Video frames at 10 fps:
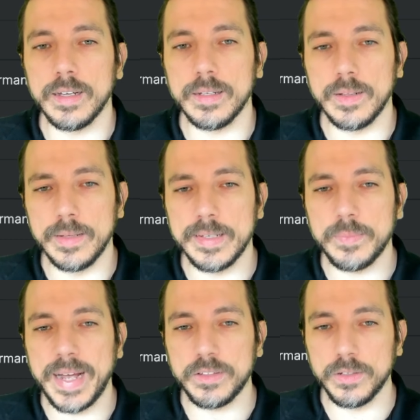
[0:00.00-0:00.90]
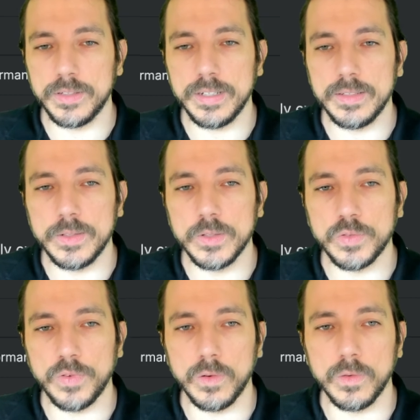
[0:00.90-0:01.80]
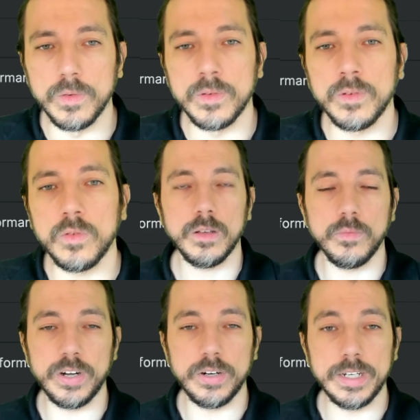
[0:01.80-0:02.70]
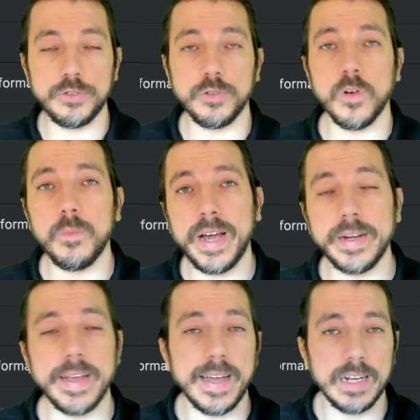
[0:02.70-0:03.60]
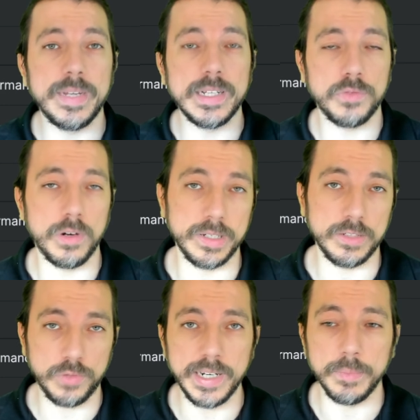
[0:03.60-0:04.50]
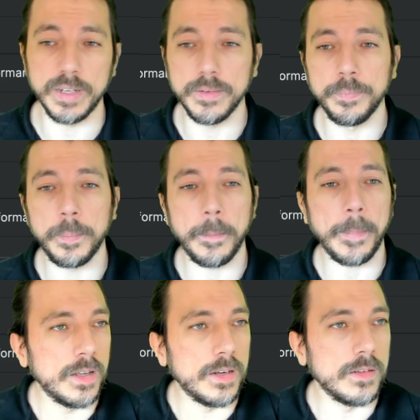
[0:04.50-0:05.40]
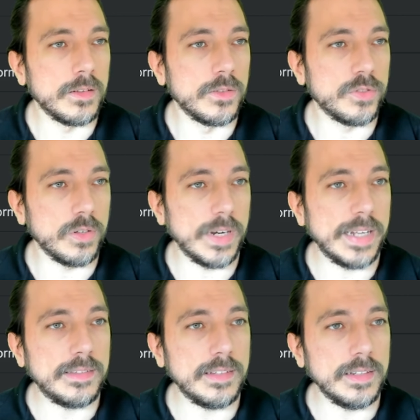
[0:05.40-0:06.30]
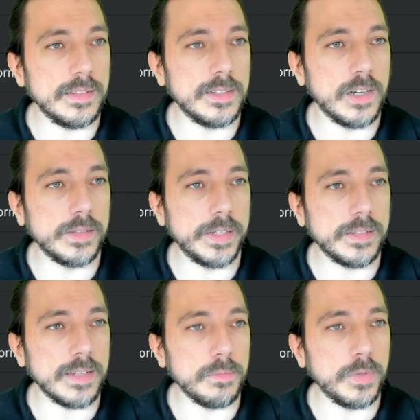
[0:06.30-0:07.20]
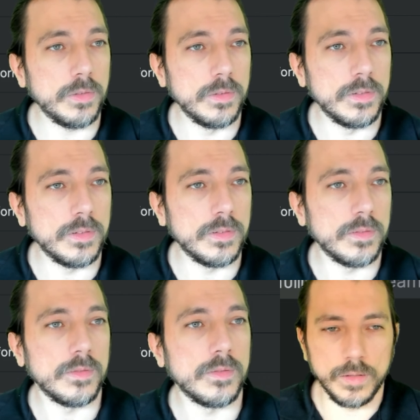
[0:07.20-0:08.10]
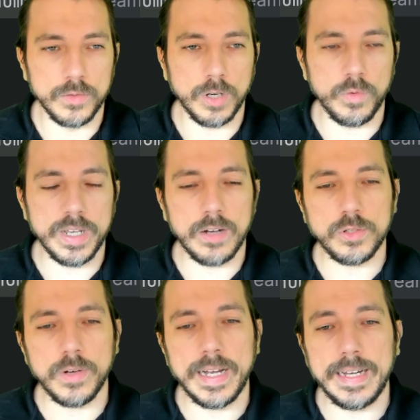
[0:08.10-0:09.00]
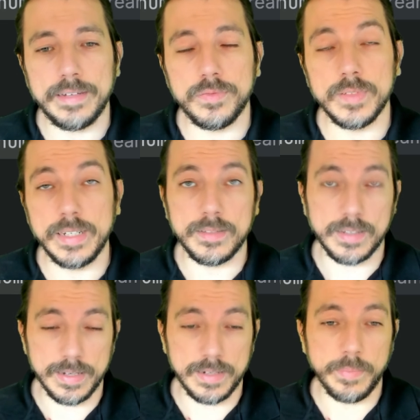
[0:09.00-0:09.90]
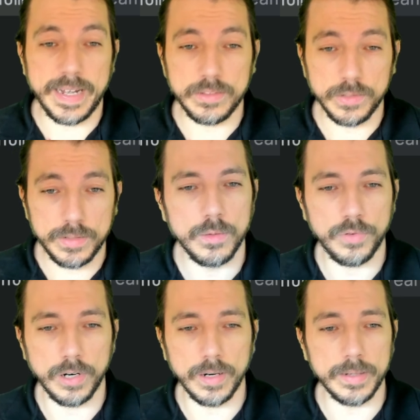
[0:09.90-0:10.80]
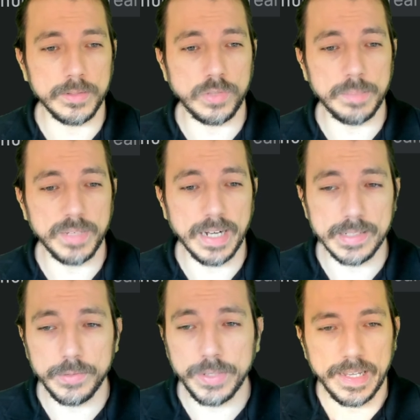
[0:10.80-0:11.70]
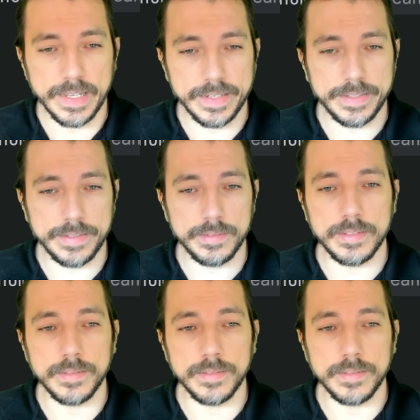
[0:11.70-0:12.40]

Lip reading: this method is useful when you need to combine elements from a string. So let's see the other example. So we also have the scan method for Stream Gatherer, and